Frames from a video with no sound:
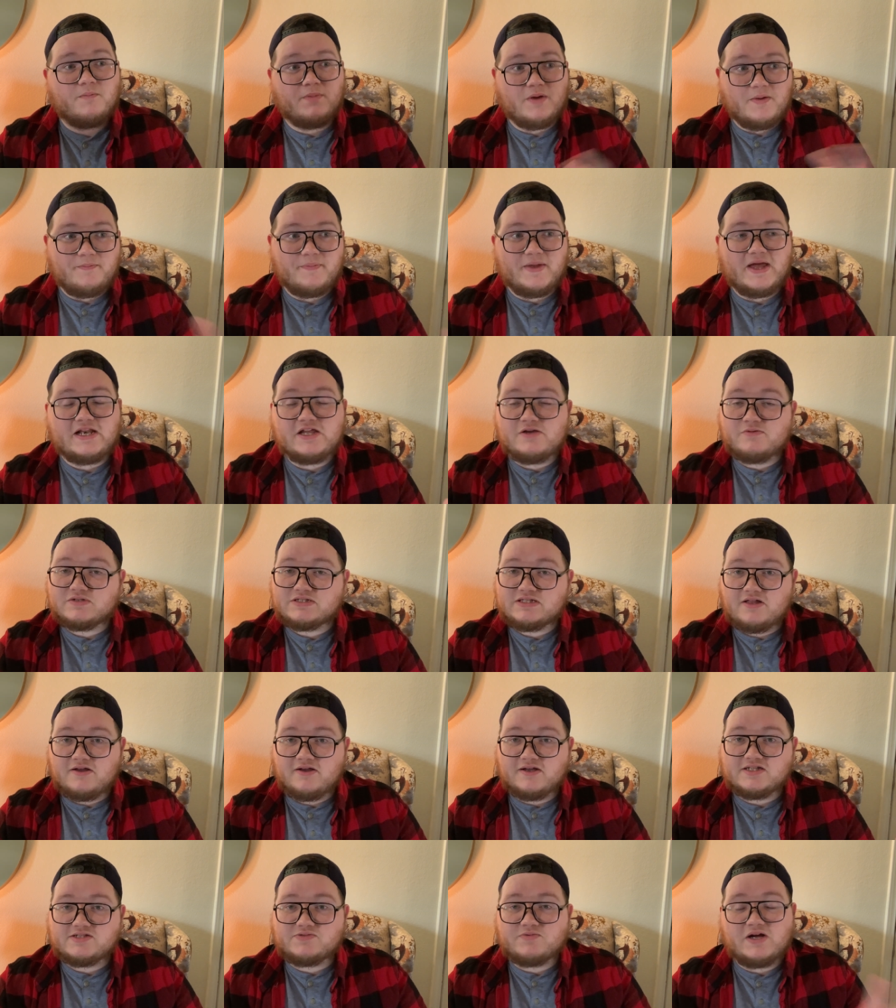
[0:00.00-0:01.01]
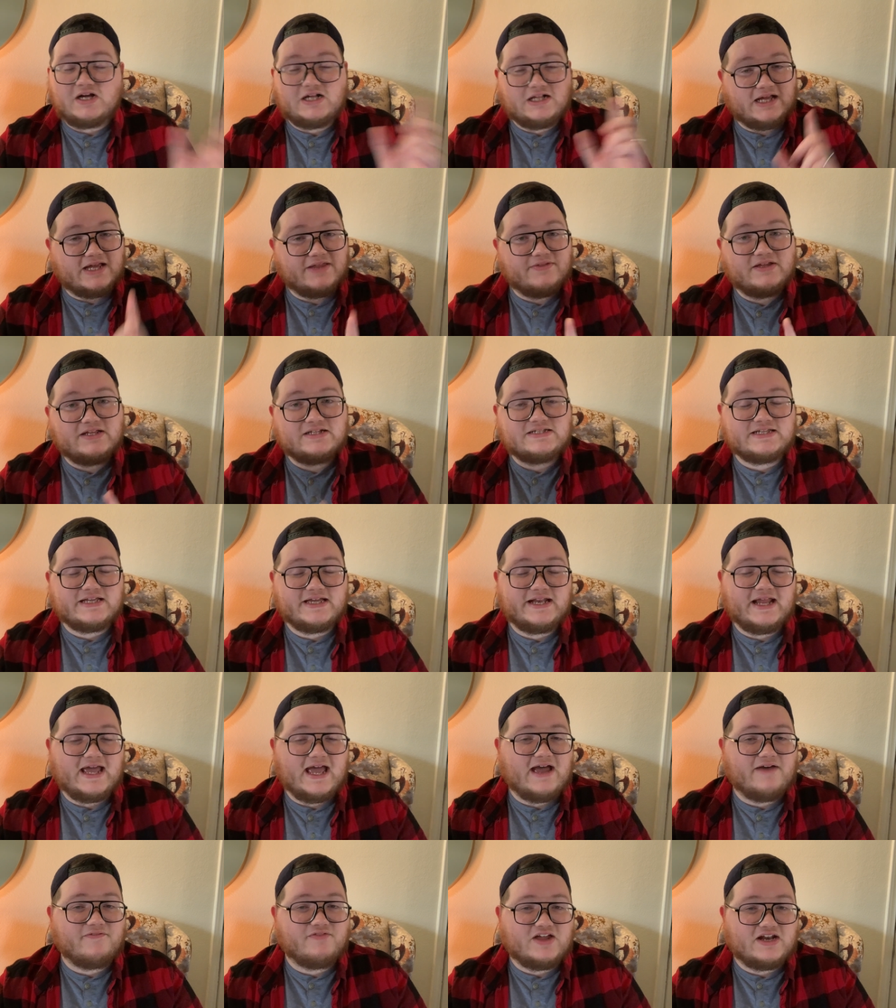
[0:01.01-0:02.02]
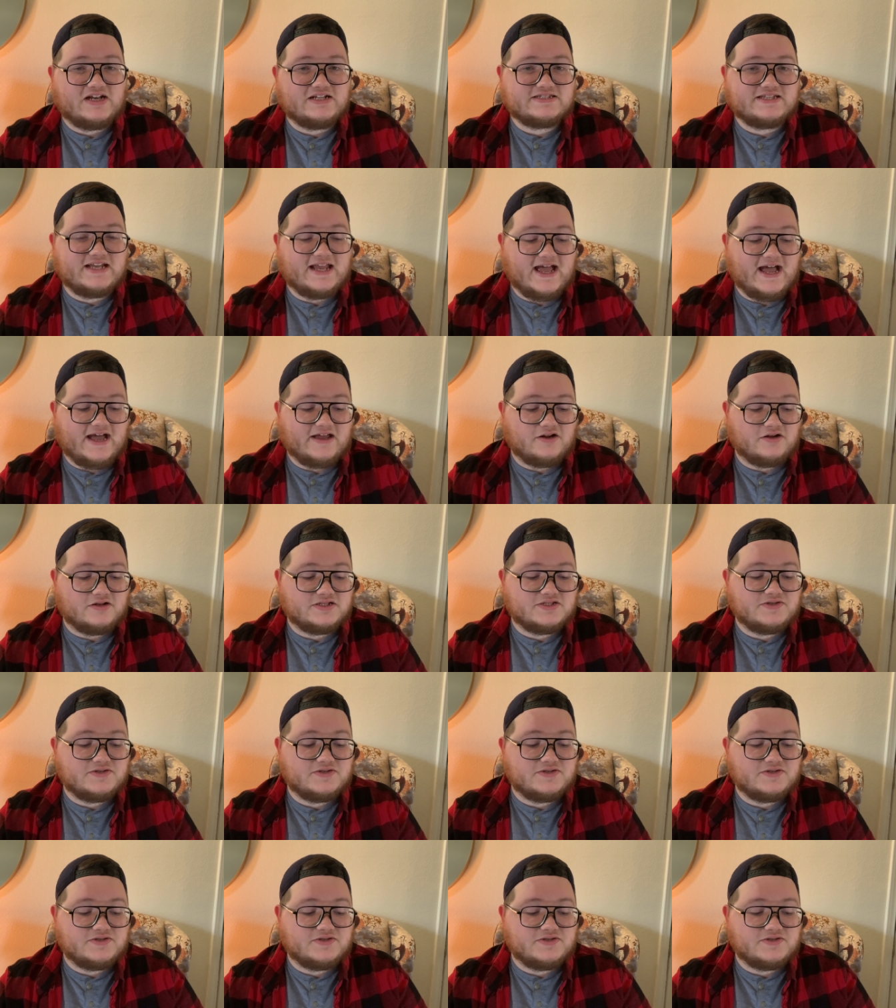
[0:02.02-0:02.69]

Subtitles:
but Betty was long as well, and they did have that as an add-on.